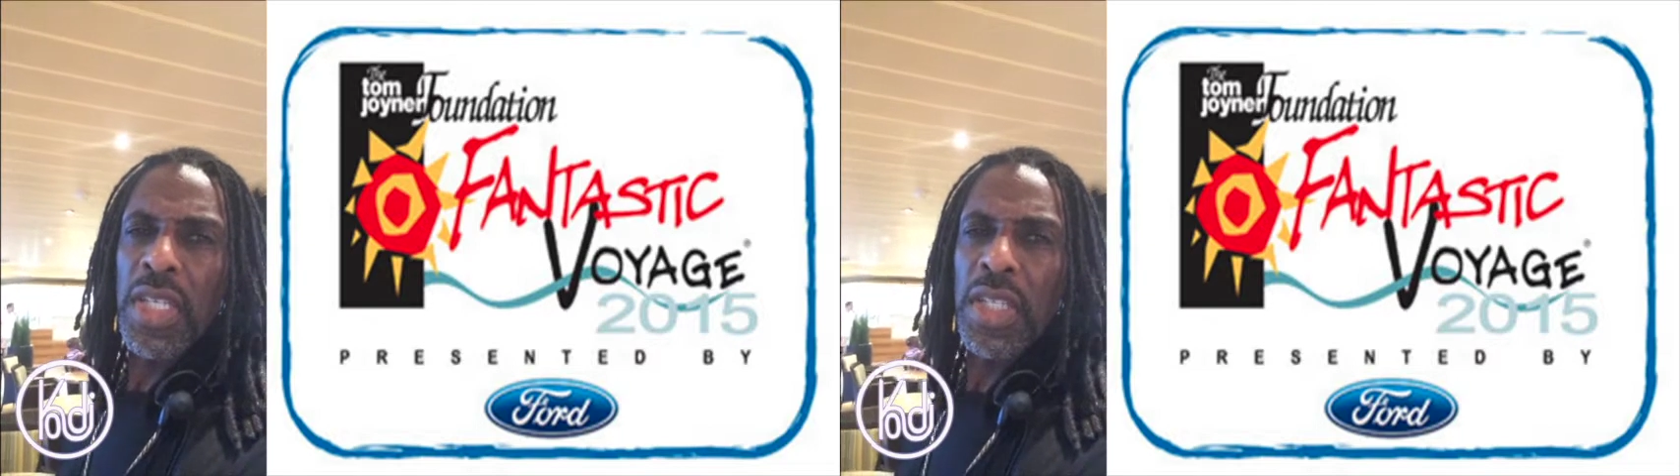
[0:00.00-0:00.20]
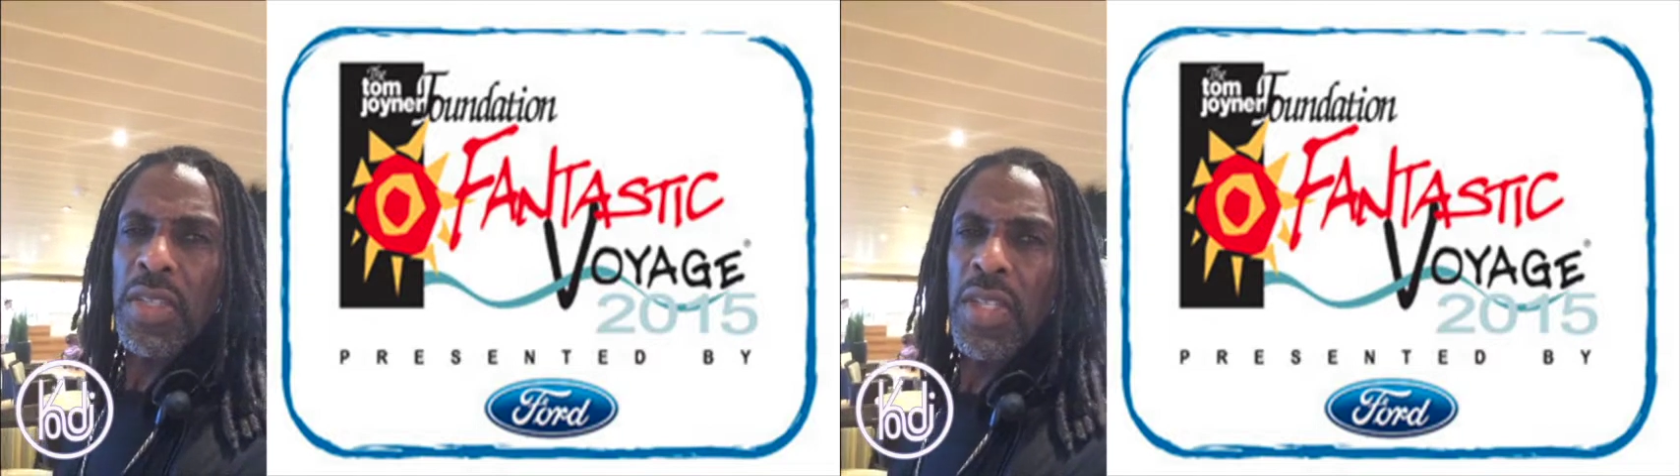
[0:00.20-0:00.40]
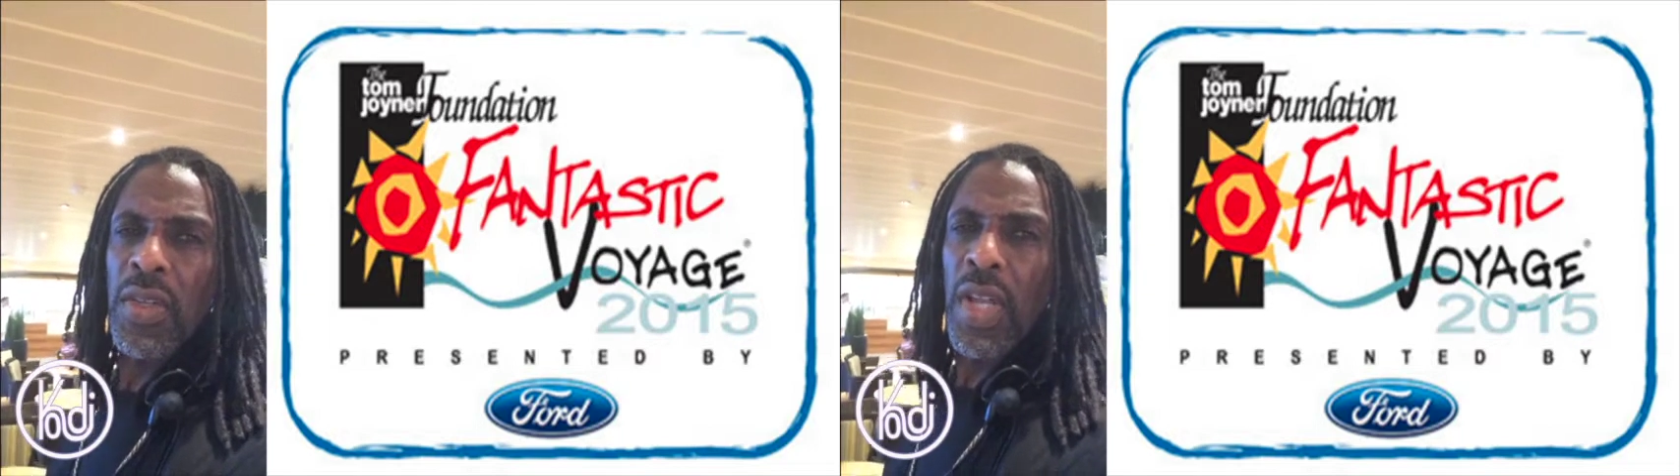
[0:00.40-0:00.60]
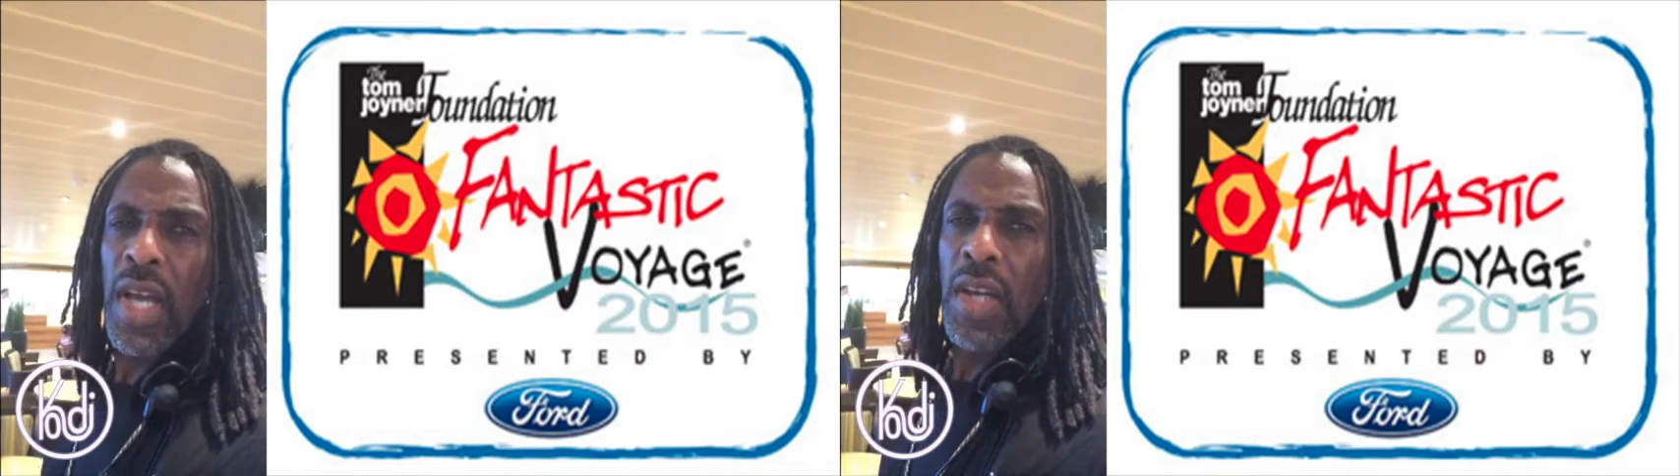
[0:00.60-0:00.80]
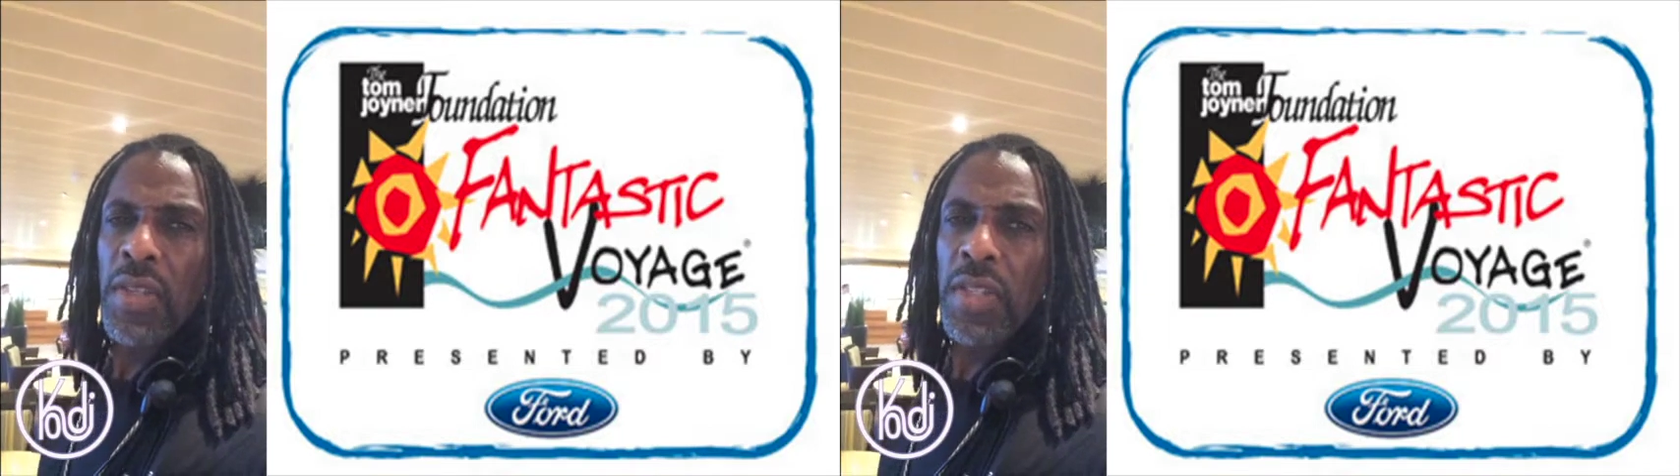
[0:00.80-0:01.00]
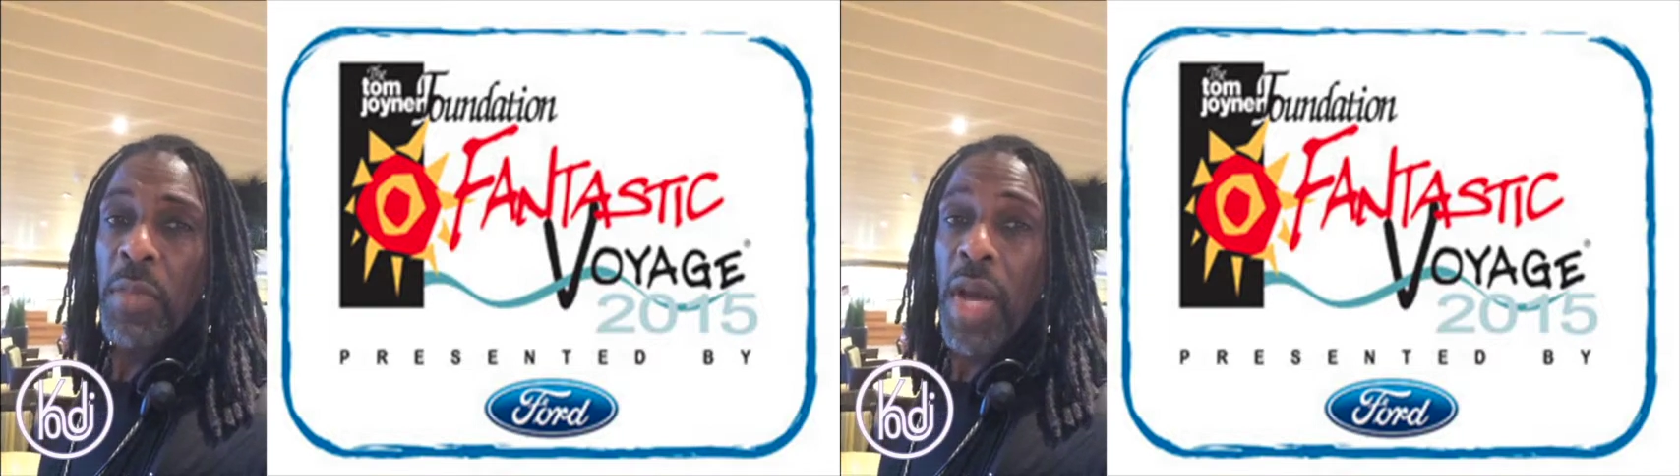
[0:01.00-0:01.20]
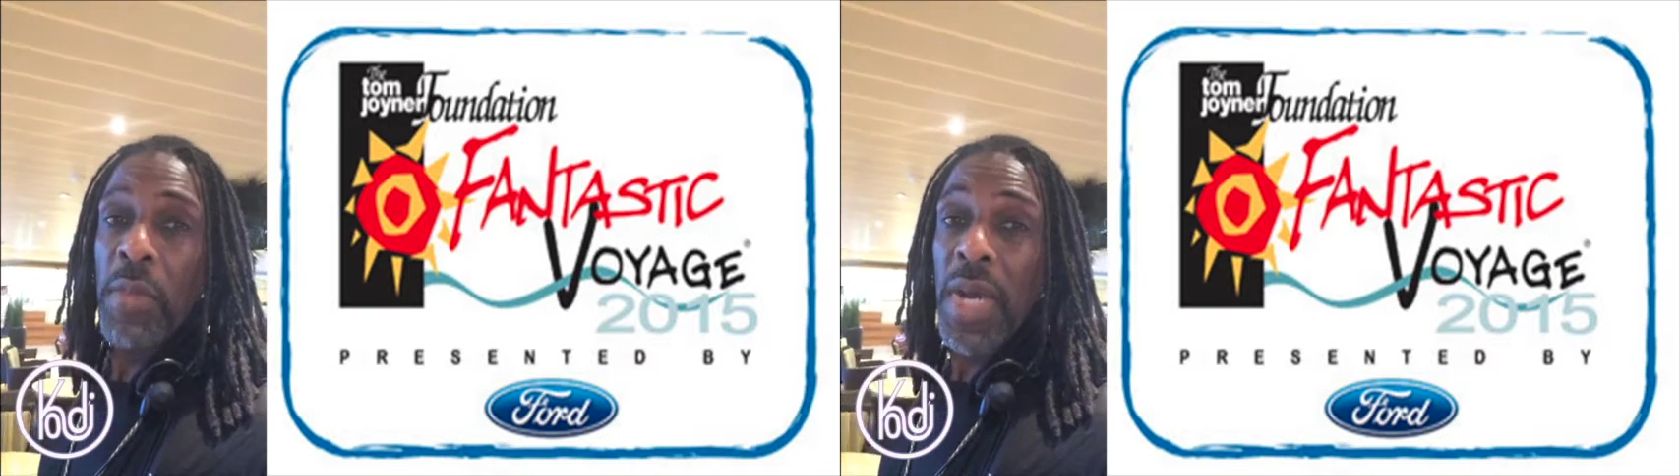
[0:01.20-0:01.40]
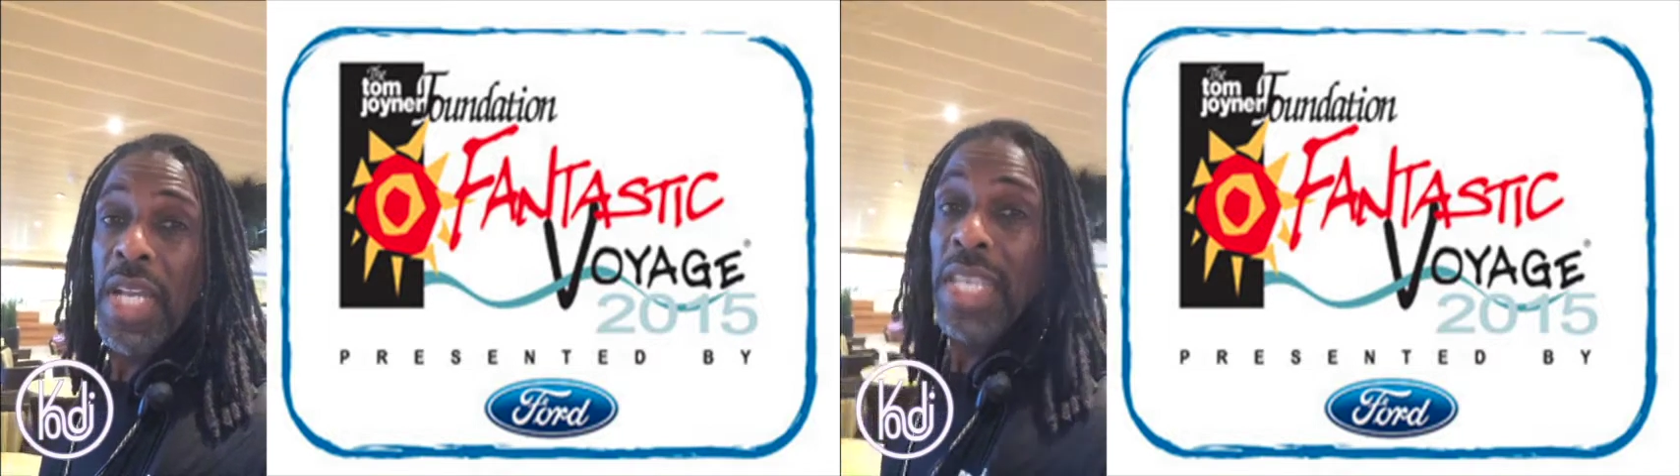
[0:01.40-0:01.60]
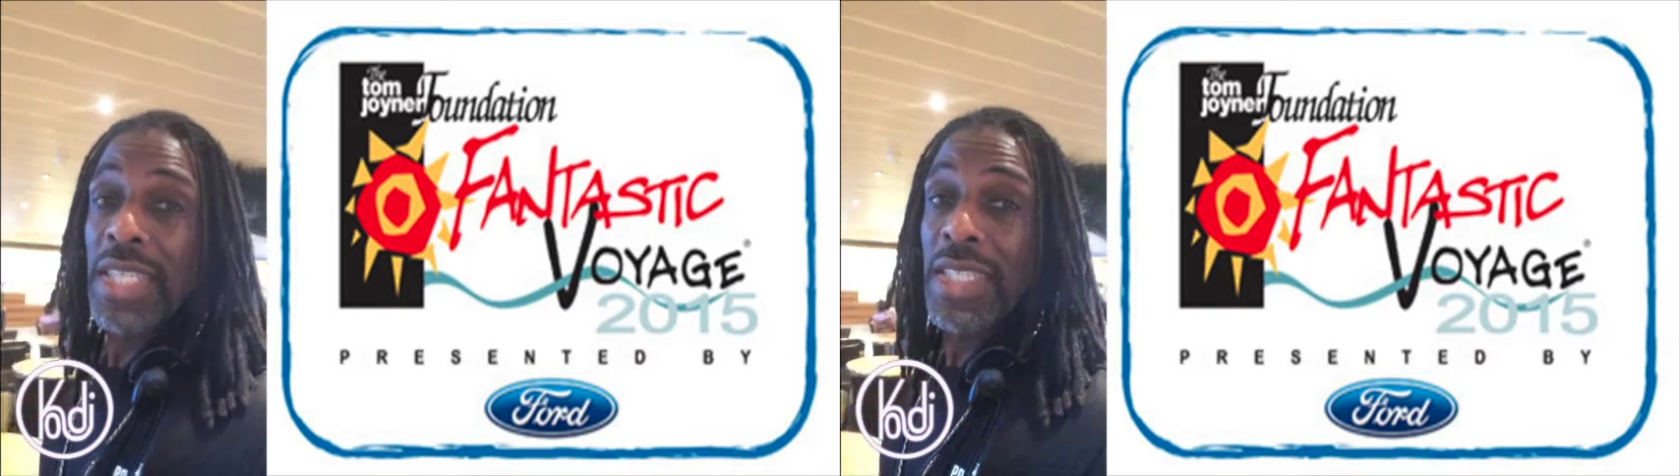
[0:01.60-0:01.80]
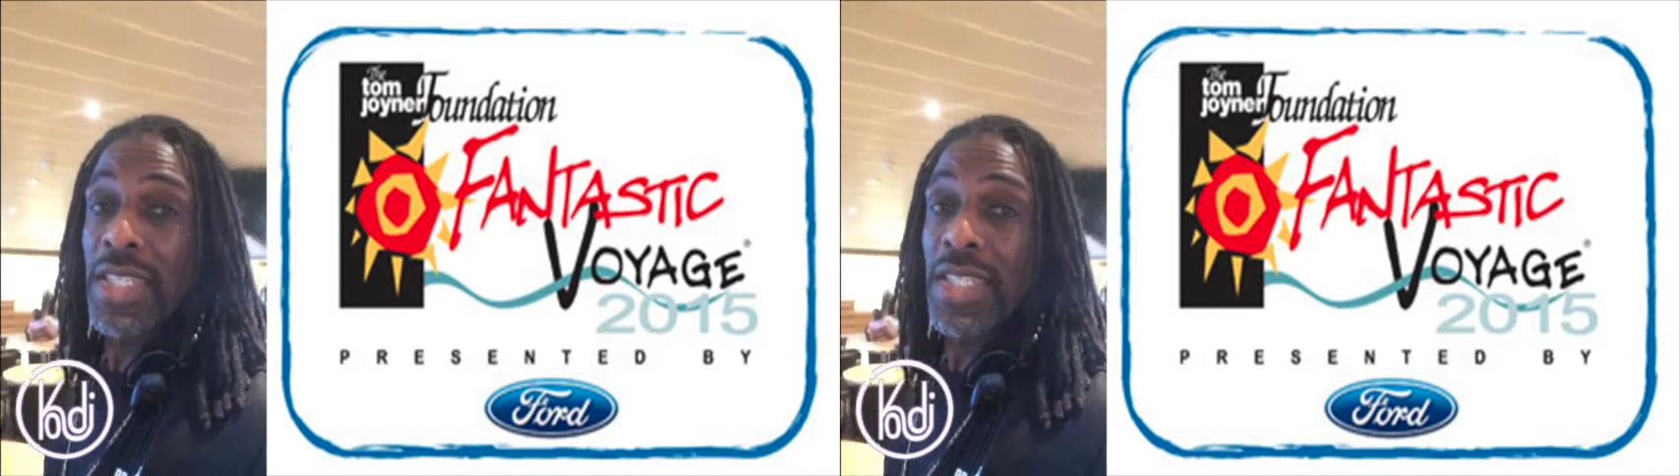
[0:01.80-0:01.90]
casino lounge about money.